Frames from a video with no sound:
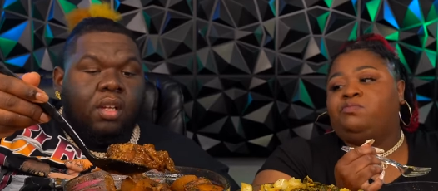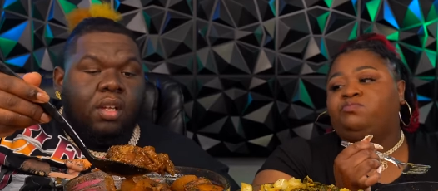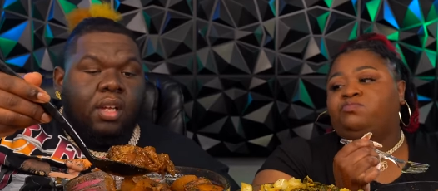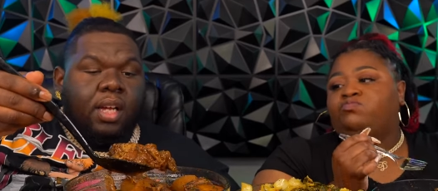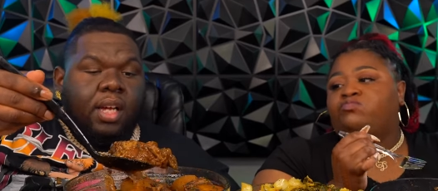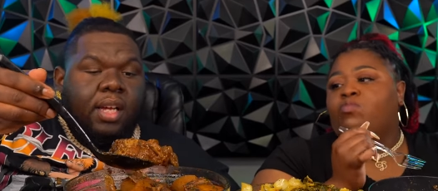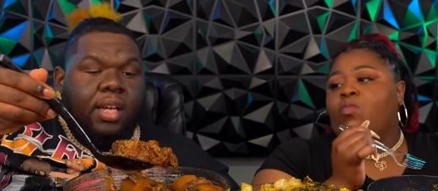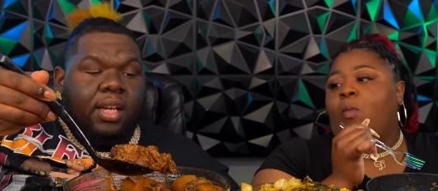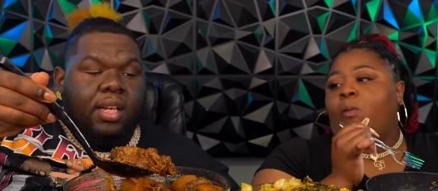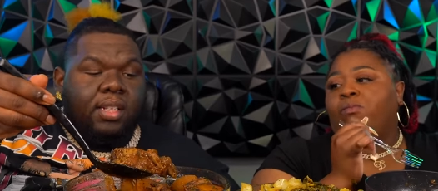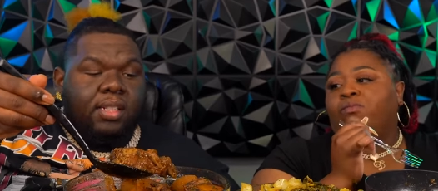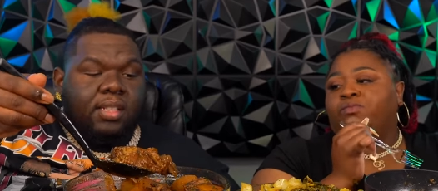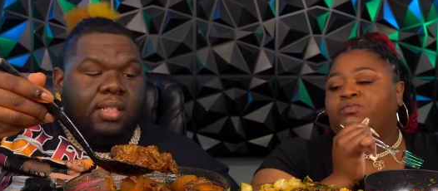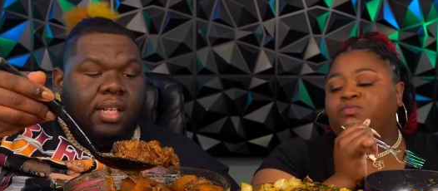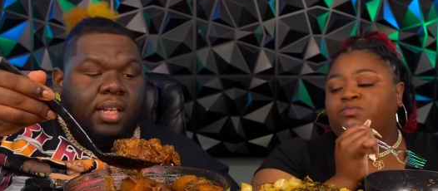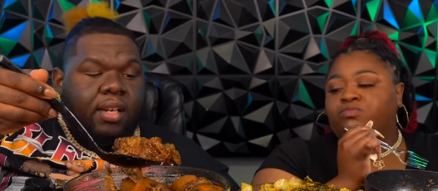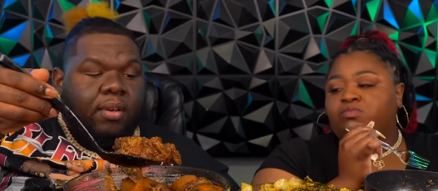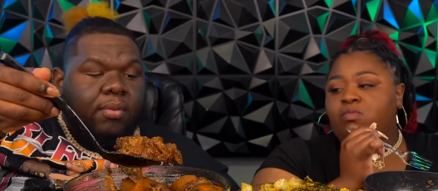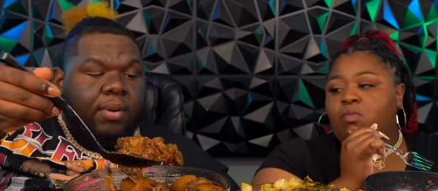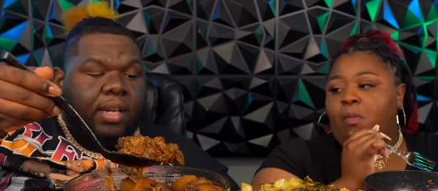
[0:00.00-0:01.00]
Speaker 1: I can't
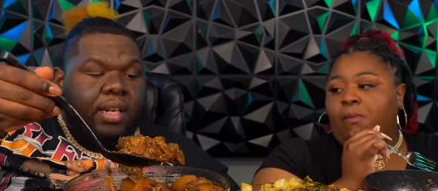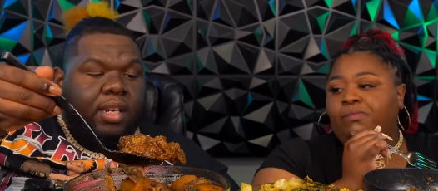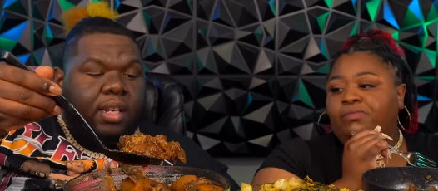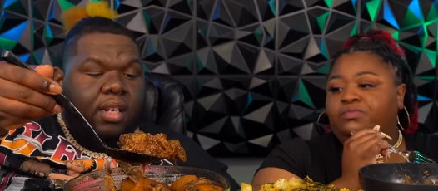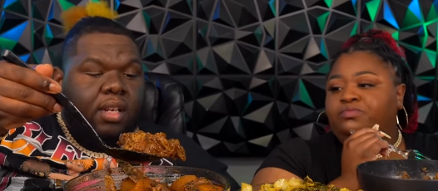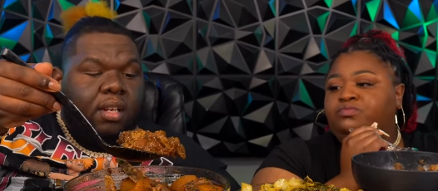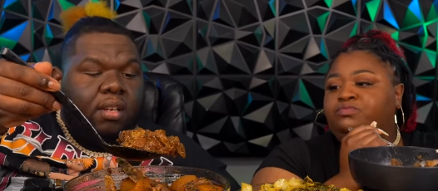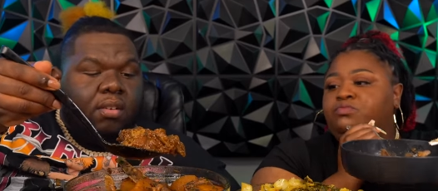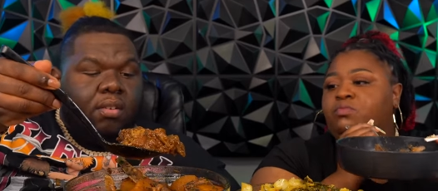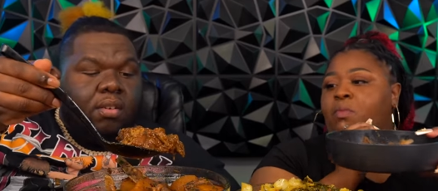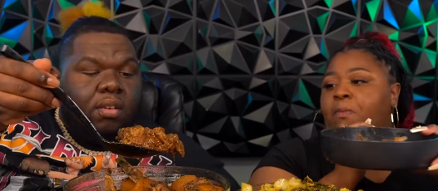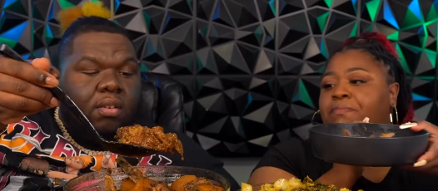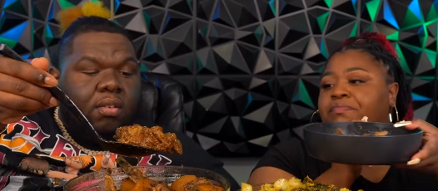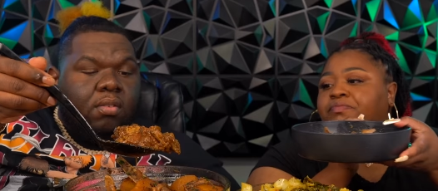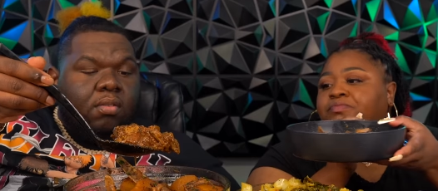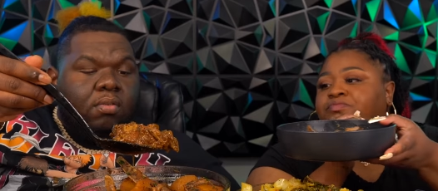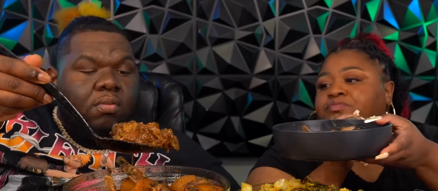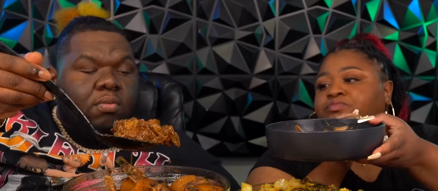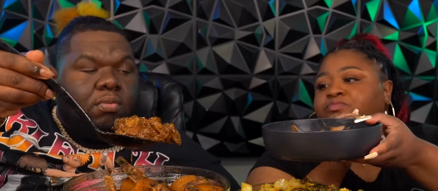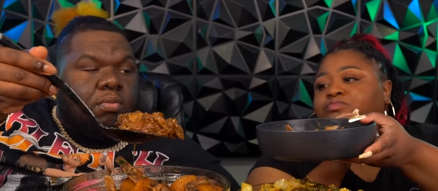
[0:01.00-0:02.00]
stand waiting in
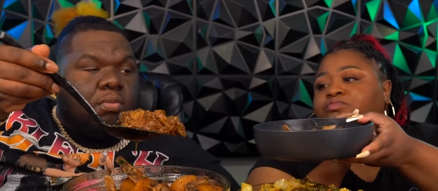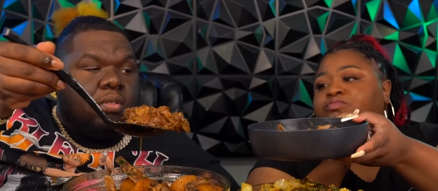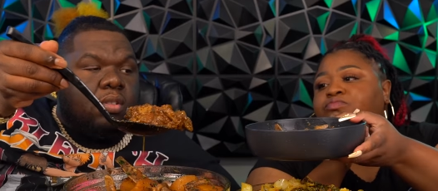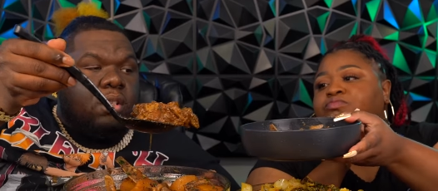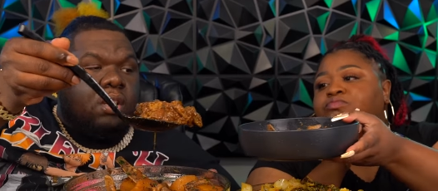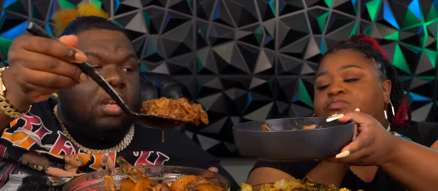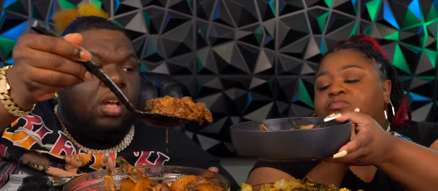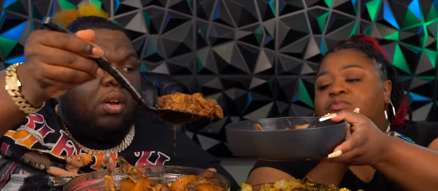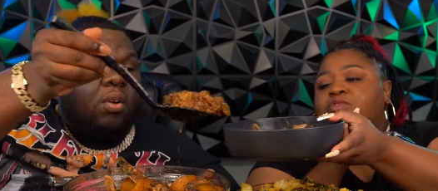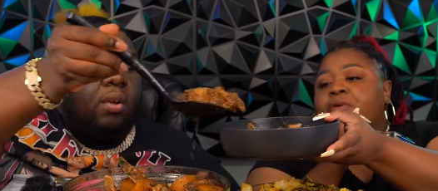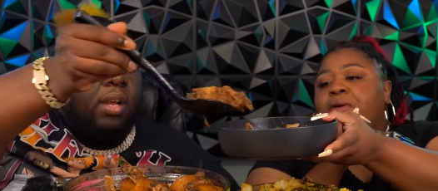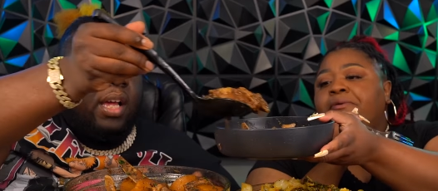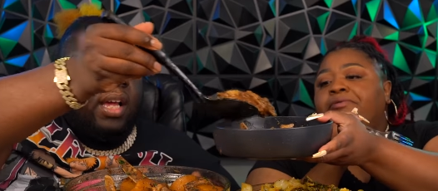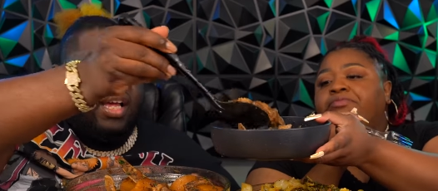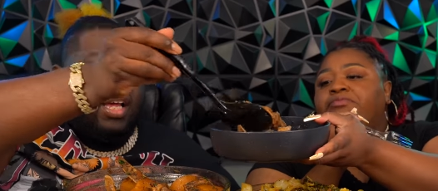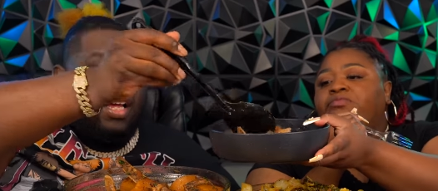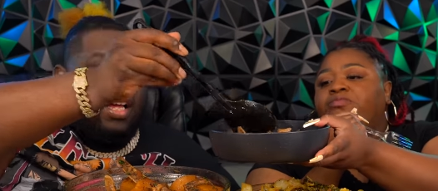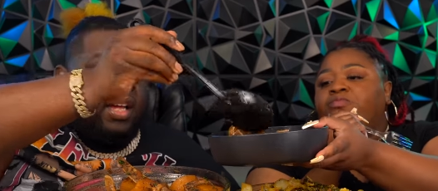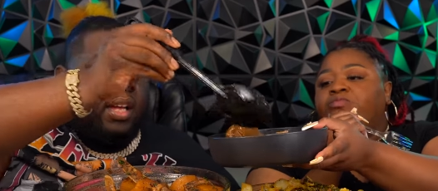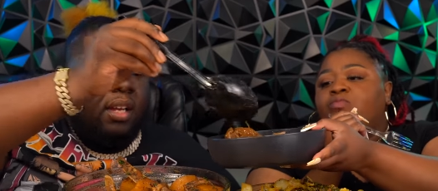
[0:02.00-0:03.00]
no slow
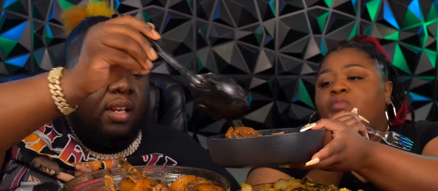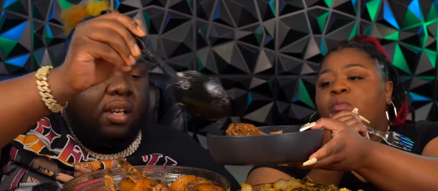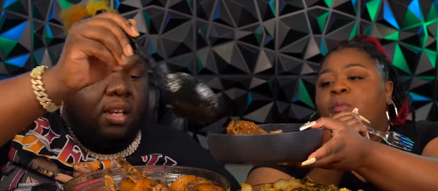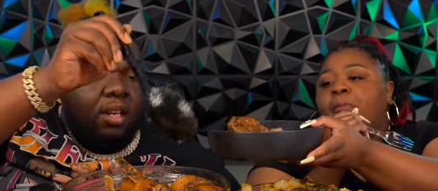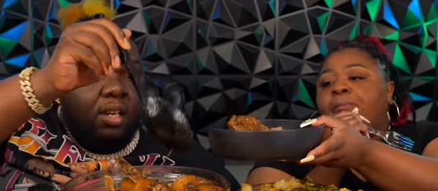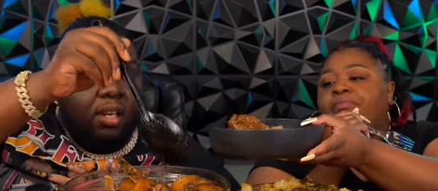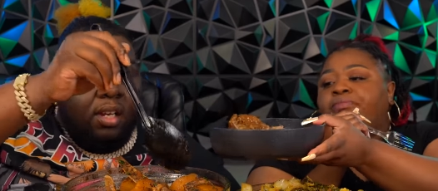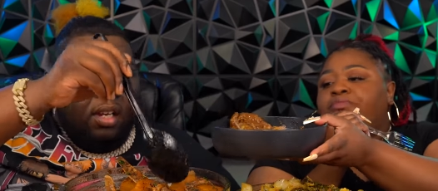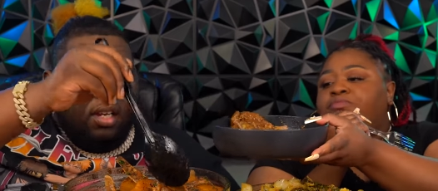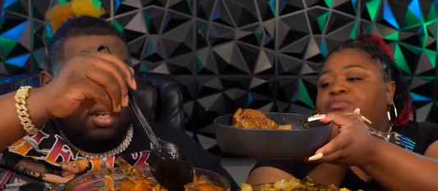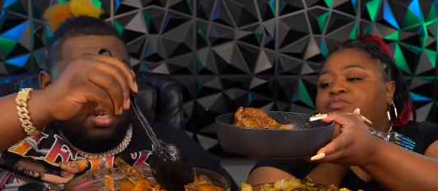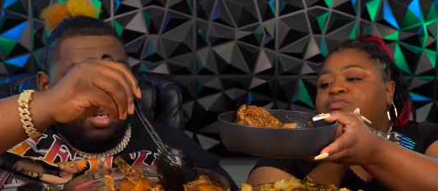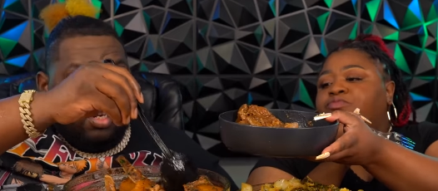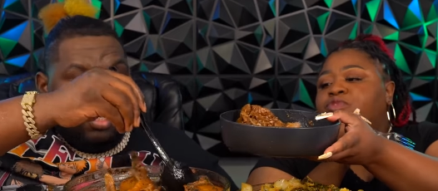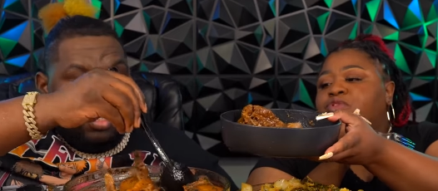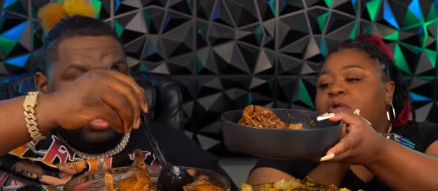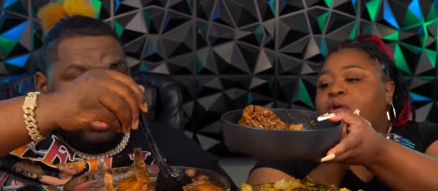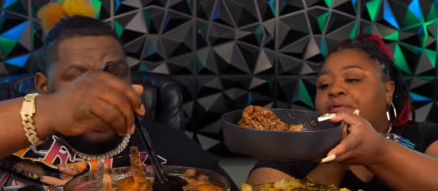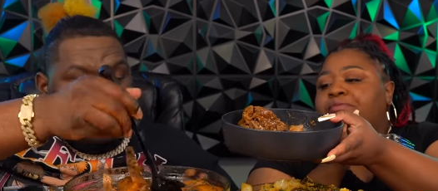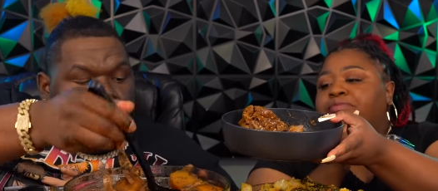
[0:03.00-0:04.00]
line
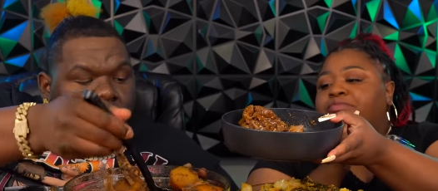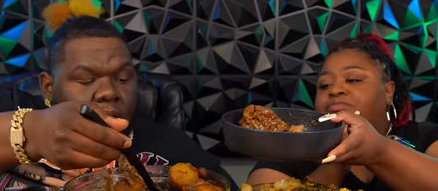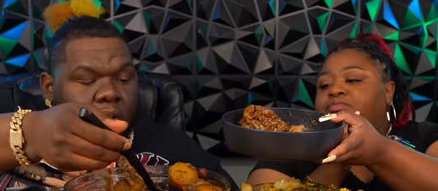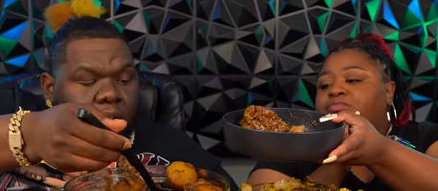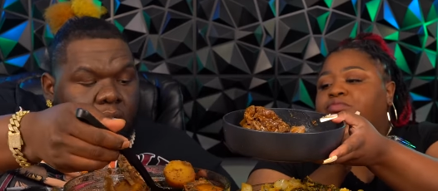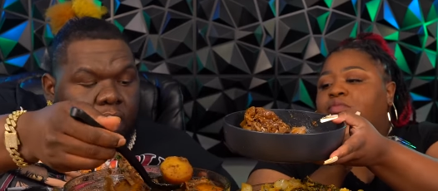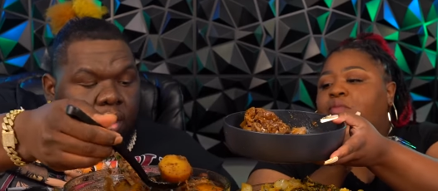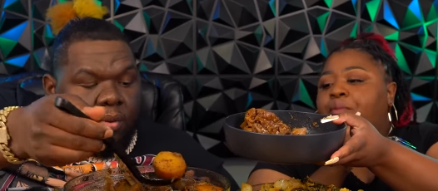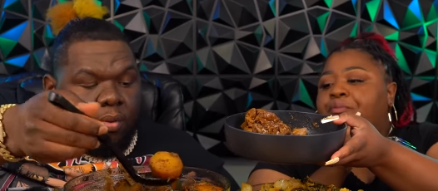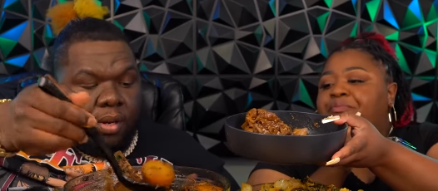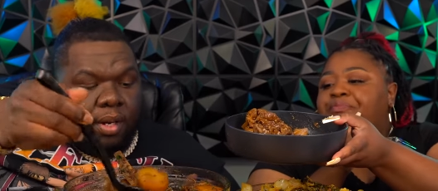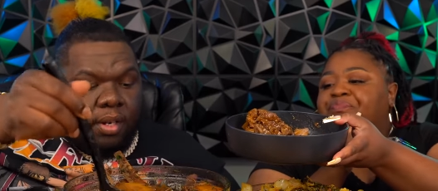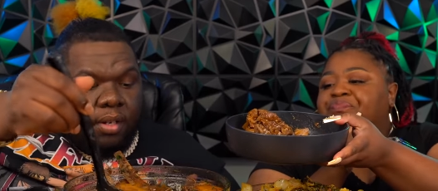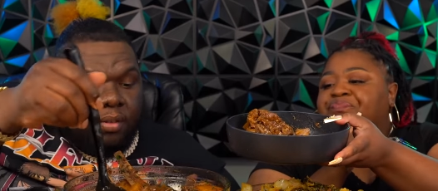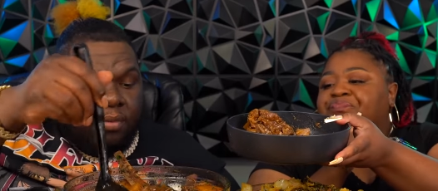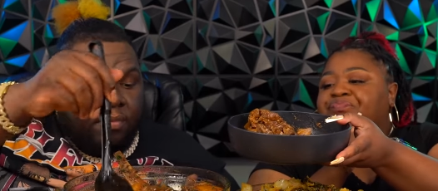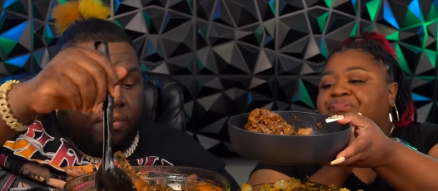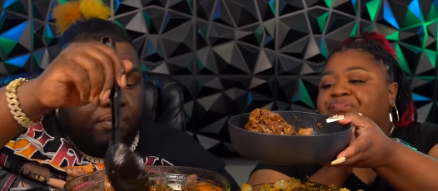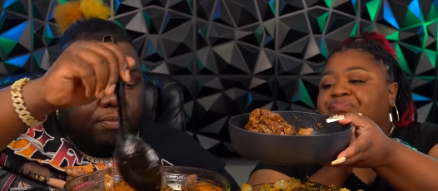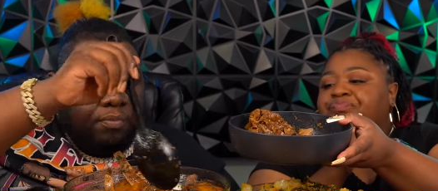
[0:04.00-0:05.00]
that ain't going
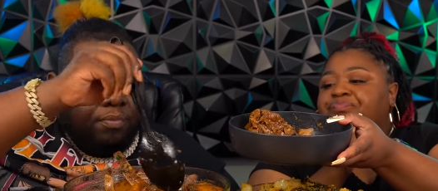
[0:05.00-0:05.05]
nowhere.